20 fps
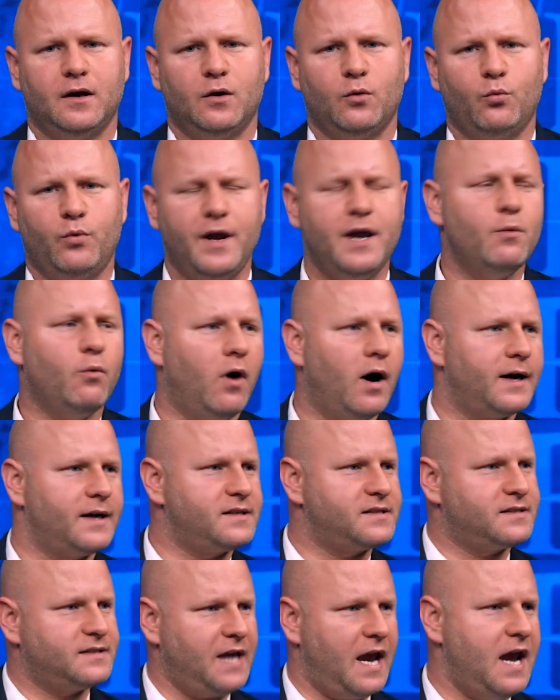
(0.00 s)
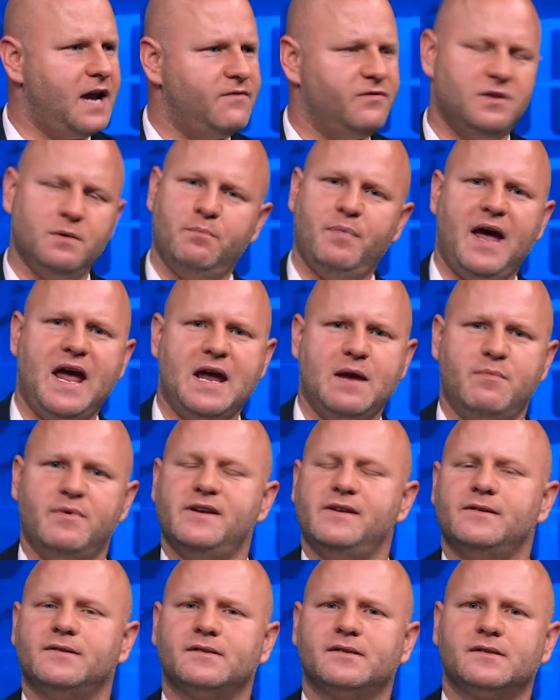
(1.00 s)
We want to save the
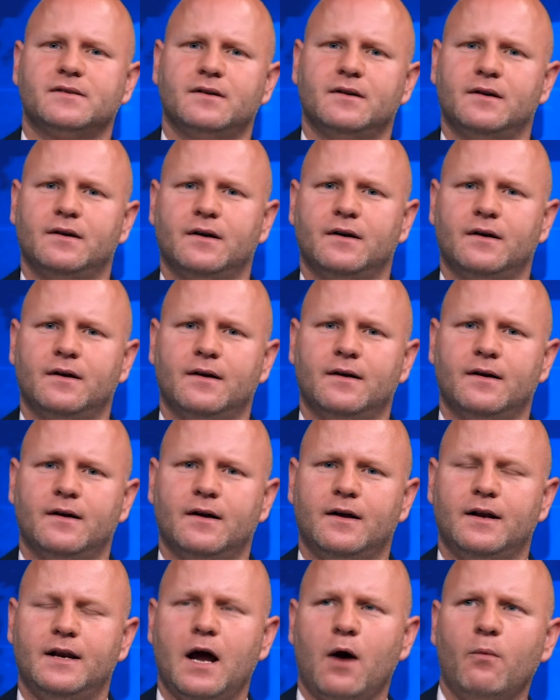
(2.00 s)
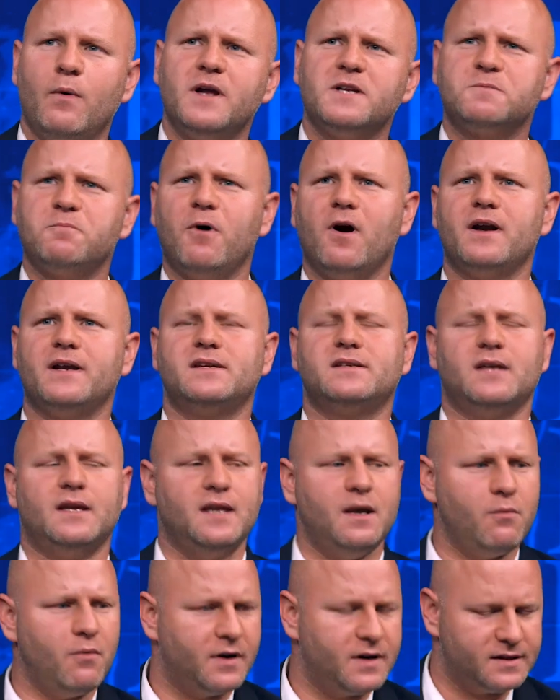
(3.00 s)
babies. Now, which party
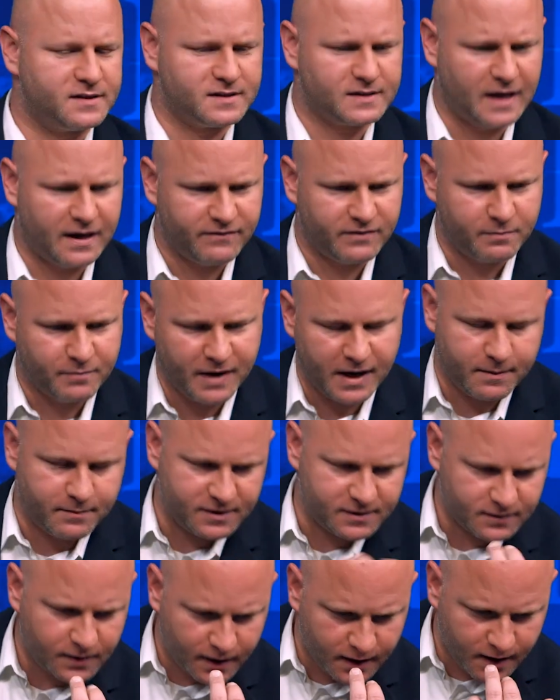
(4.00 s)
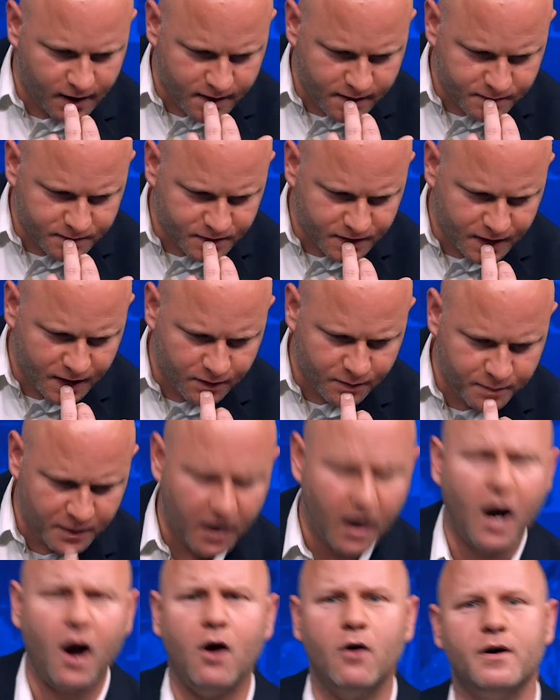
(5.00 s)
said they wanted to save the babies? I, I can't
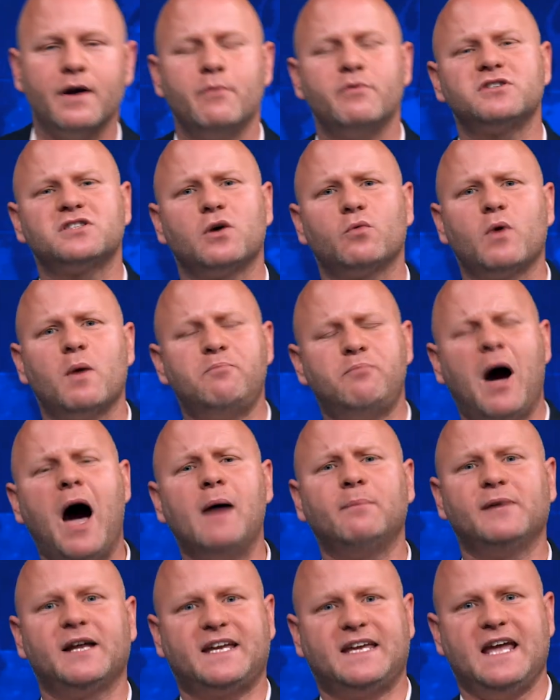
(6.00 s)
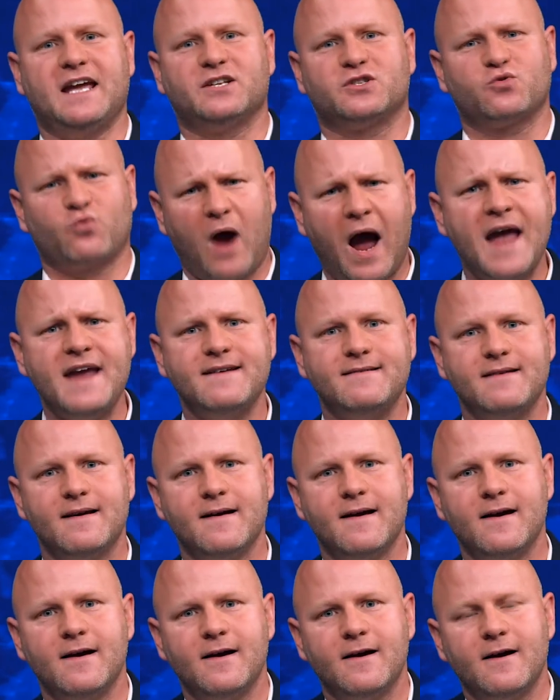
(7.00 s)
remember. Oh, it was the Republicans, right?
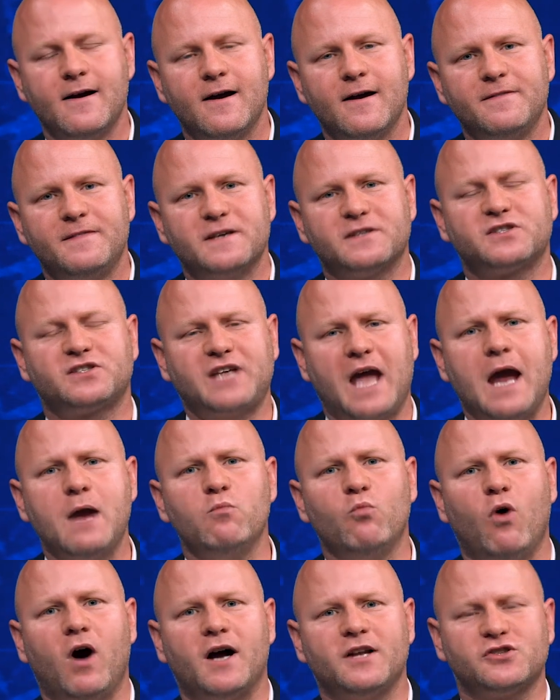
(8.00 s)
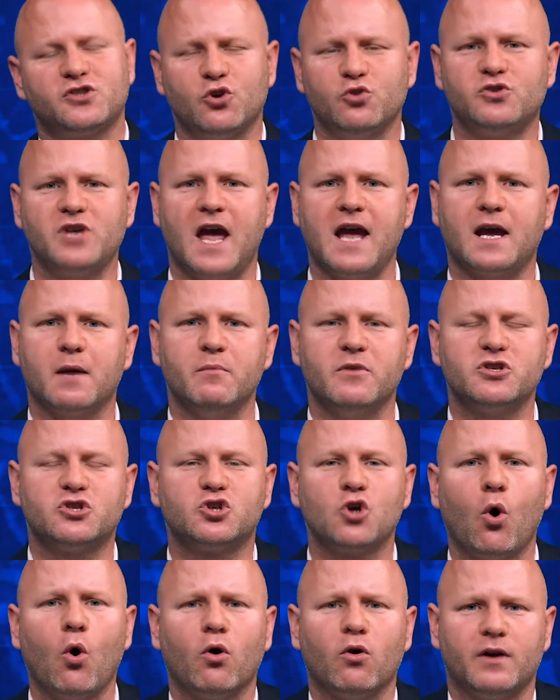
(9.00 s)
The same ones who take a
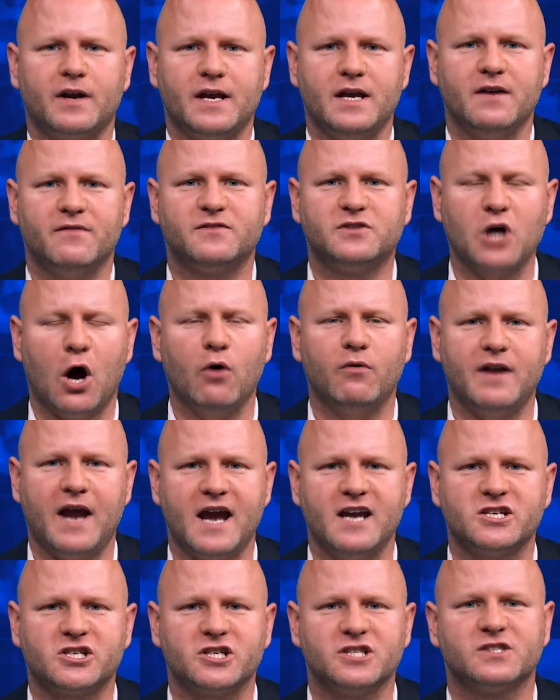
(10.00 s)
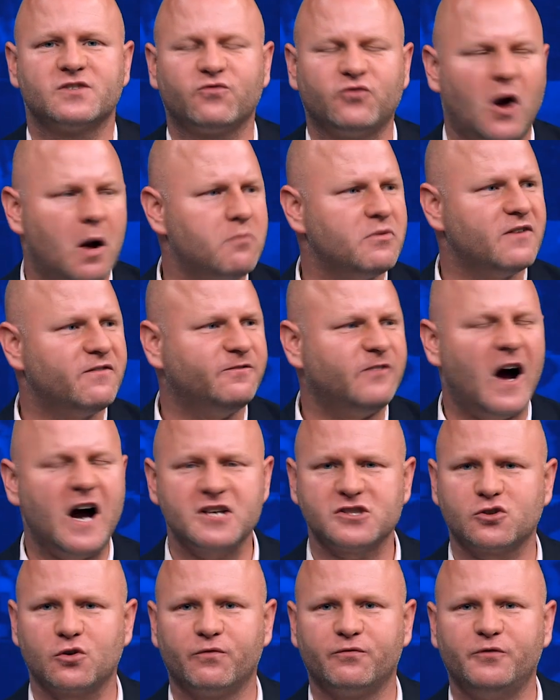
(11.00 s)
majority of donations from the
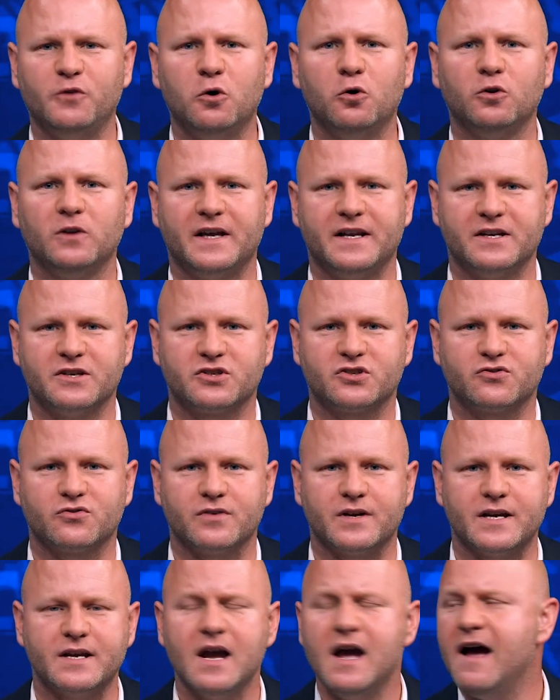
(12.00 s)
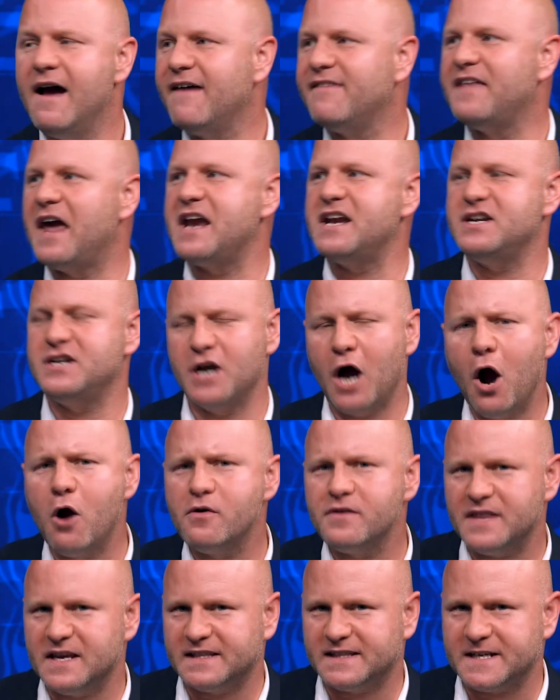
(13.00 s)
fossil fuel industry. They
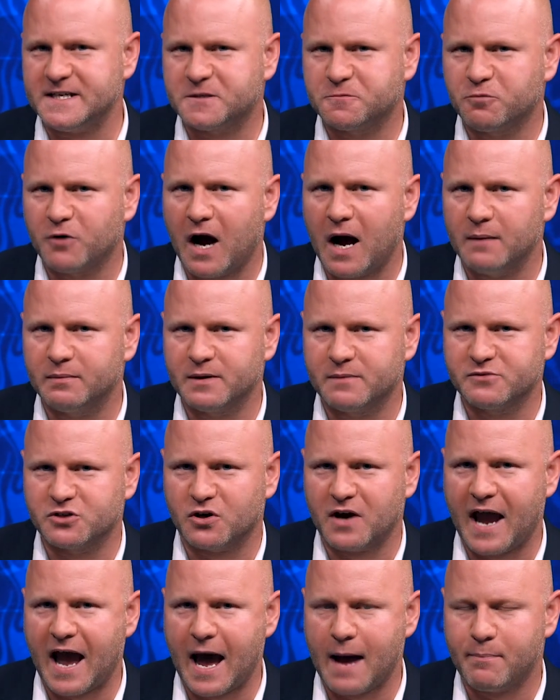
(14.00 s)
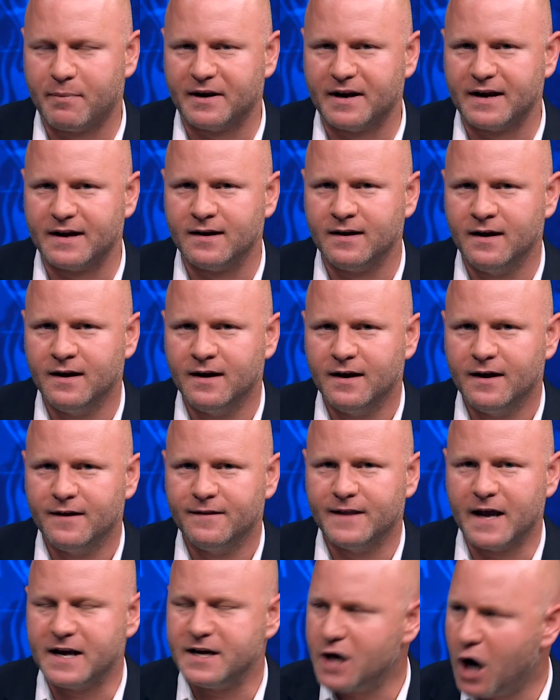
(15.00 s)
know that these problems are happening.
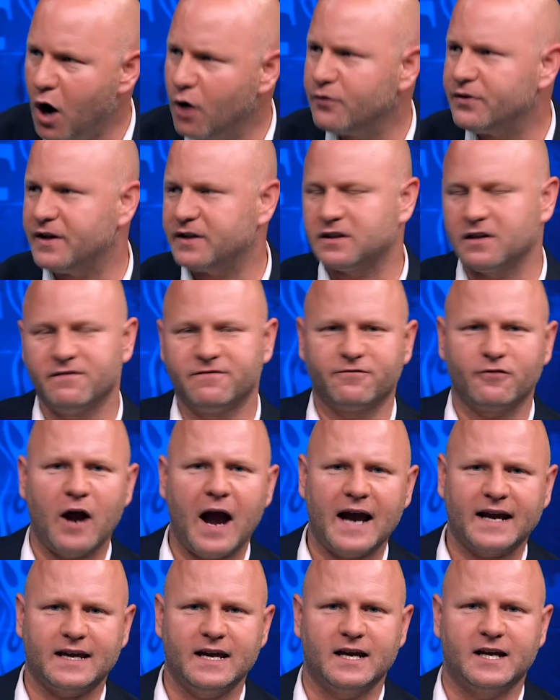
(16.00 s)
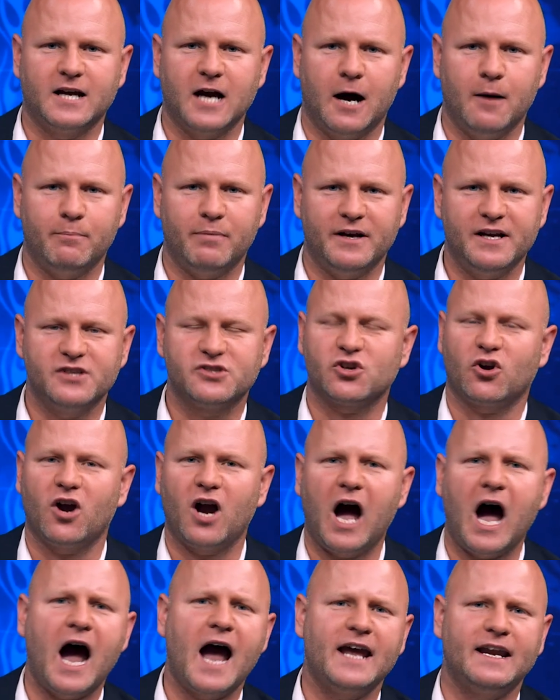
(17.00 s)
They know that the fracking companies are
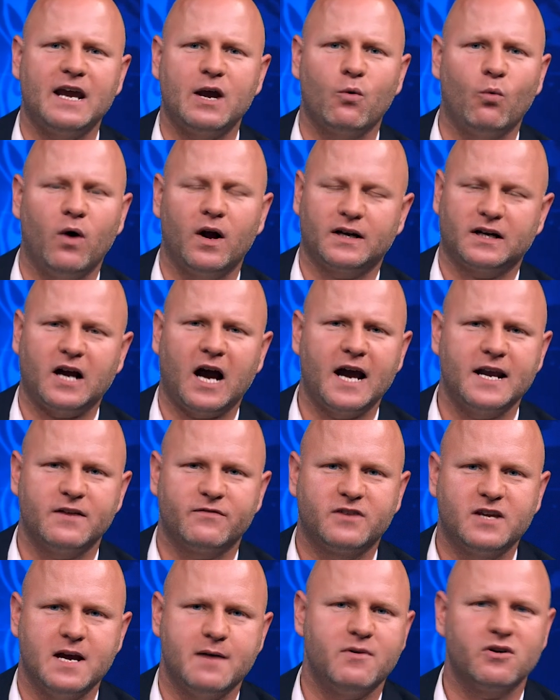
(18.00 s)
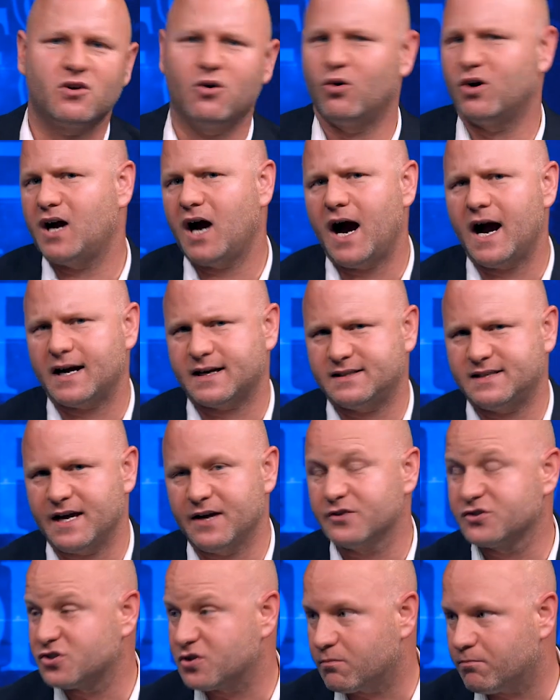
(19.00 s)
hiding what kind of chemical
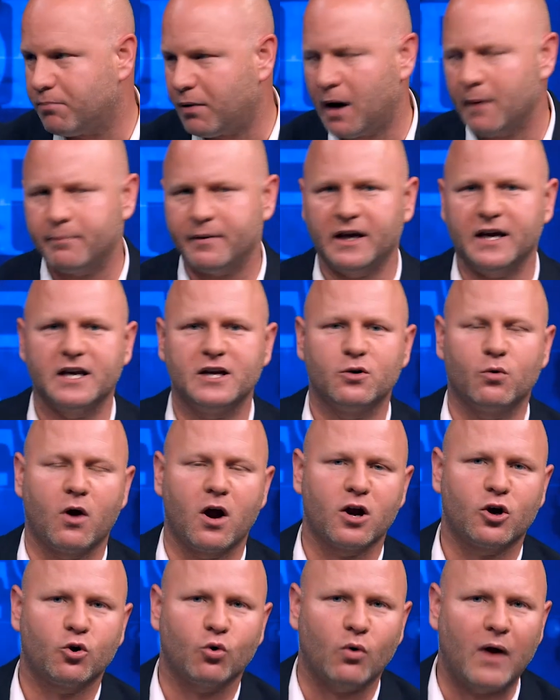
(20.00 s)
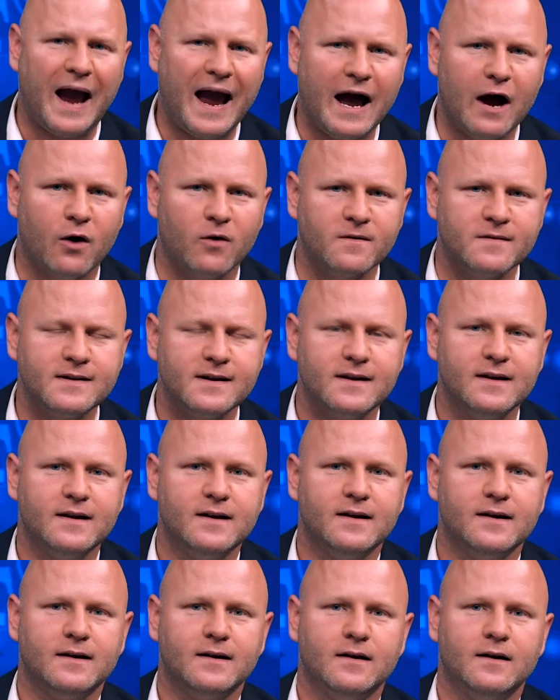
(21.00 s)
cocktails they're pumping into our ground,
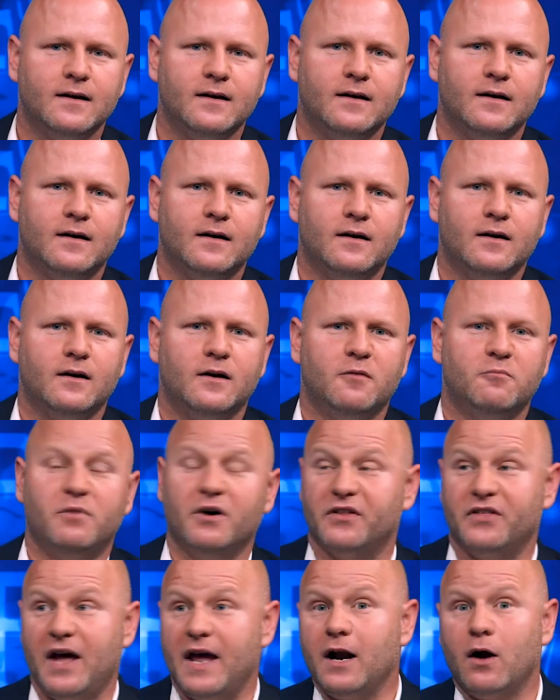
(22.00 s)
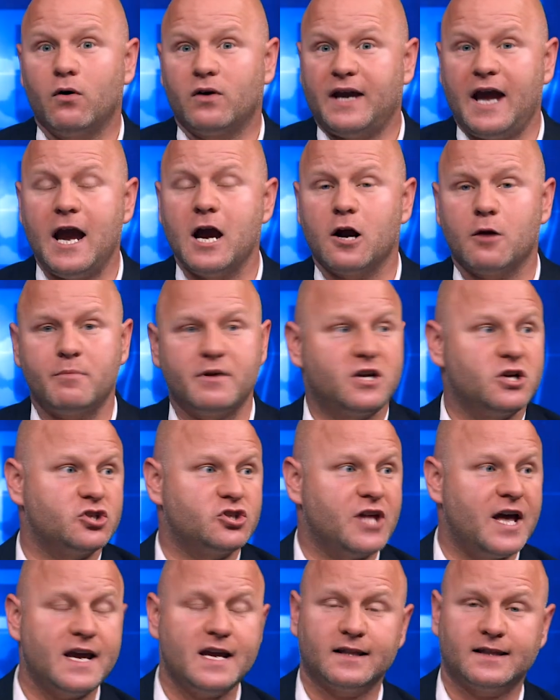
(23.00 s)
but they don't care
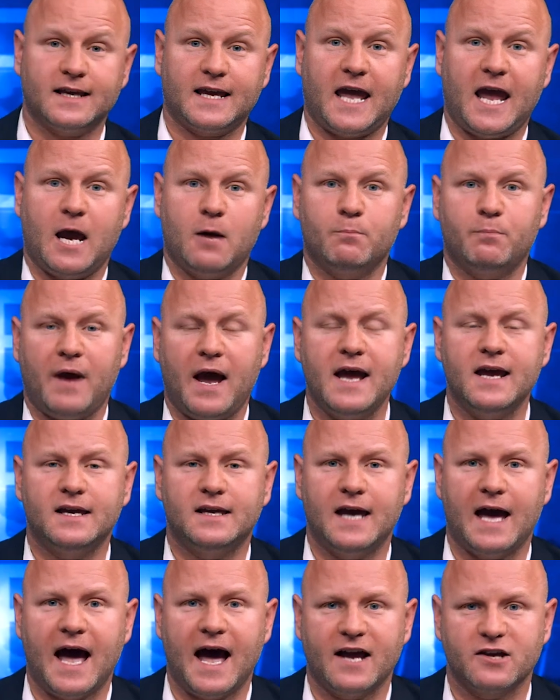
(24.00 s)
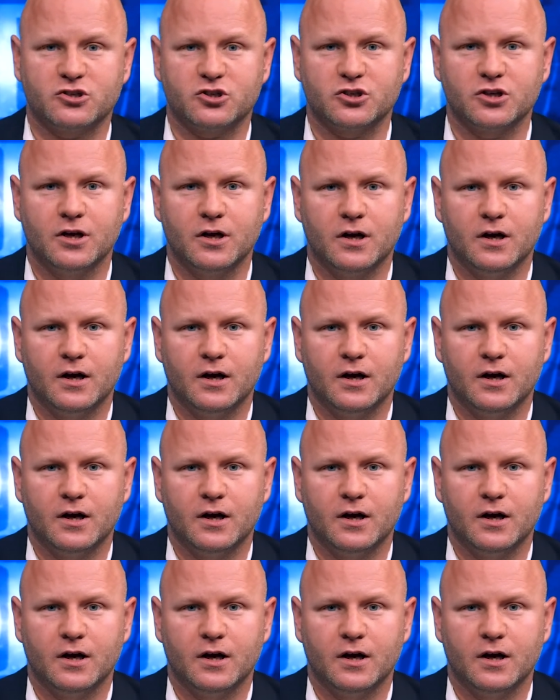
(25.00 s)
because they get the campaign cash.